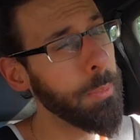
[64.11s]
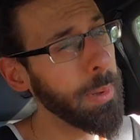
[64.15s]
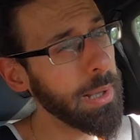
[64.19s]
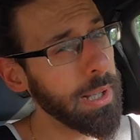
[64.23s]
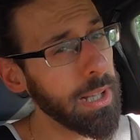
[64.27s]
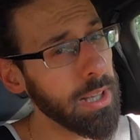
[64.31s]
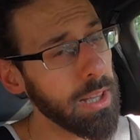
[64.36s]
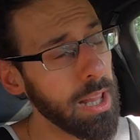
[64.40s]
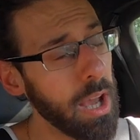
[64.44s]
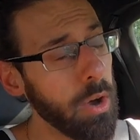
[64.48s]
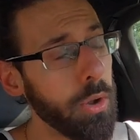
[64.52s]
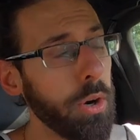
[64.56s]
it might
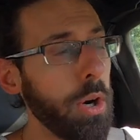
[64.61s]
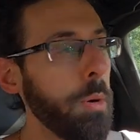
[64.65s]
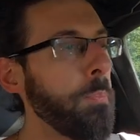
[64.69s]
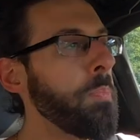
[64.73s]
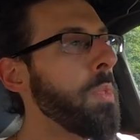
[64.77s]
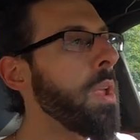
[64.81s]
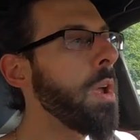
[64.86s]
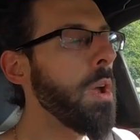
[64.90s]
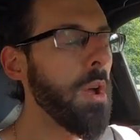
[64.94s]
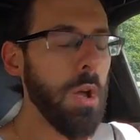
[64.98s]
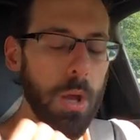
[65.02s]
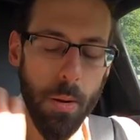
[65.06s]
get louder,
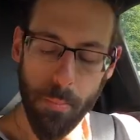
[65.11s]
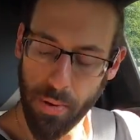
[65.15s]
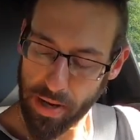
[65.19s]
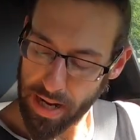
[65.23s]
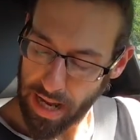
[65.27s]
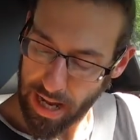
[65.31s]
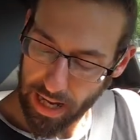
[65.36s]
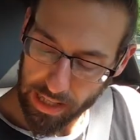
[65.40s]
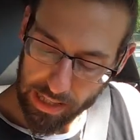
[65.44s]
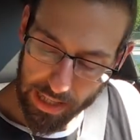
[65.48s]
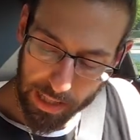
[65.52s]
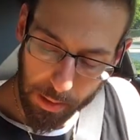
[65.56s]
but I
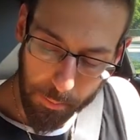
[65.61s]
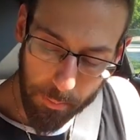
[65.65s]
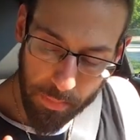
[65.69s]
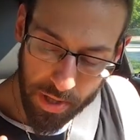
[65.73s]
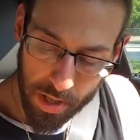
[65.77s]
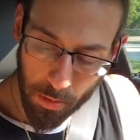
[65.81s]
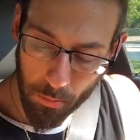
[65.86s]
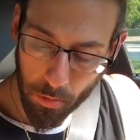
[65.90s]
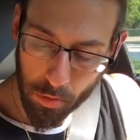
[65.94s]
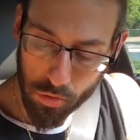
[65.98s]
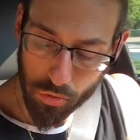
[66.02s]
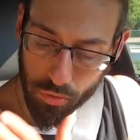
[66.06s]
had like
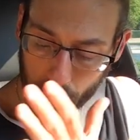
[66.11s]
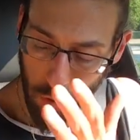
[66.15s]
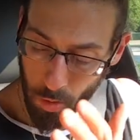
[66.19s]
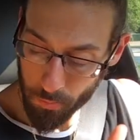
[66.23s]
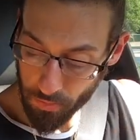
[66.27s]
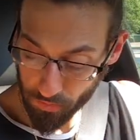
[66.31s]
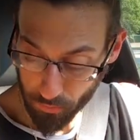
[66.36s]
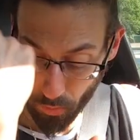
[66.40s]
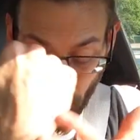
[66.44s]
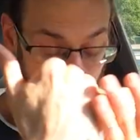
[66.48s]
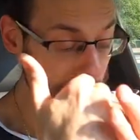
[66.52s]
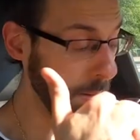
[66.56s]
minimal drone
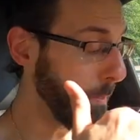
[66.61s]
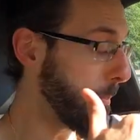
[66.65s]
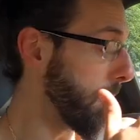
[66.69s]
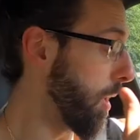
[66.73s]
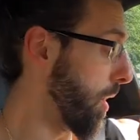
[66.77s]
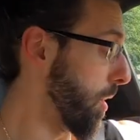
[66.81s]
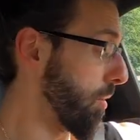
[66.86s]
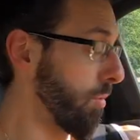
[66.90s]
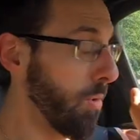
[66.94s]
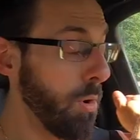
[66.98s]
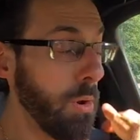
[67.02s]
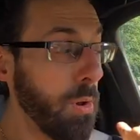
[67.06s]
before. I had a
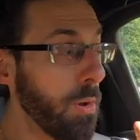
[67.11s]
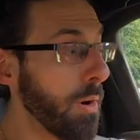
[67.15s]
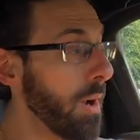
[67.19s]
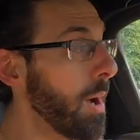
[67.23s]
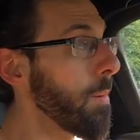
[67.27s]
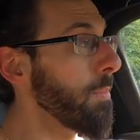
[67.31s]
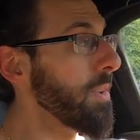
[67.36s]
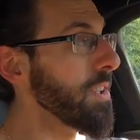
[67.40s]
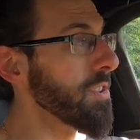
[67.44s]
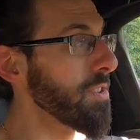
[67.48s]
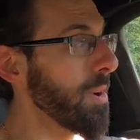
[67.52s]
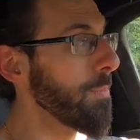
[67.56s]
bug crawling
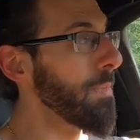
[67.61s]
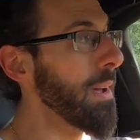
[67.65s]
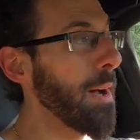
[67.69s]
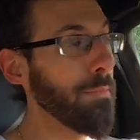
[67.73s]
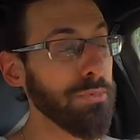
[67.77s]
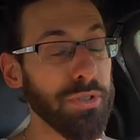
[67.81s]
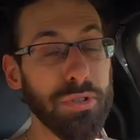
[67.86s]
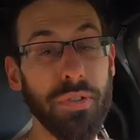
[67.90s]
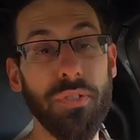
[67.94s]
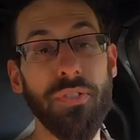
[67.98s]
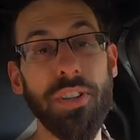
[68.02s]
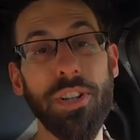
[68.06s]
on me, so now I'm
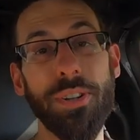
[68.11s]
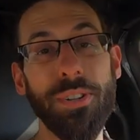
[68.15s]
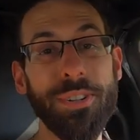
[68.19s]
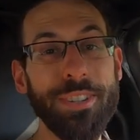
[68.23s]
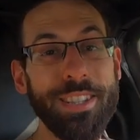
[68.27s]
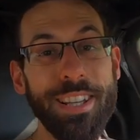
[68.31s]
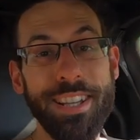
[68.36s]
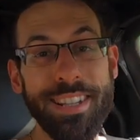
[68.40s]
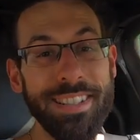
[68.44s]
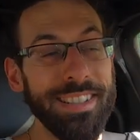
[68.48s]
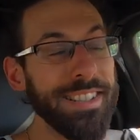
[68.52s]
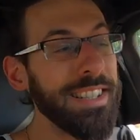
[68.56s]
just feeling
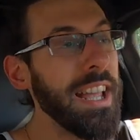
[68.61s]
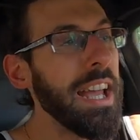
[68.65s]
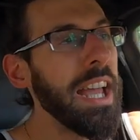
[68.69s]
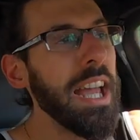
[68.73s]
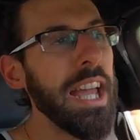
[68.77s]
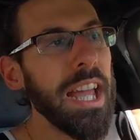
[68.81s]
things.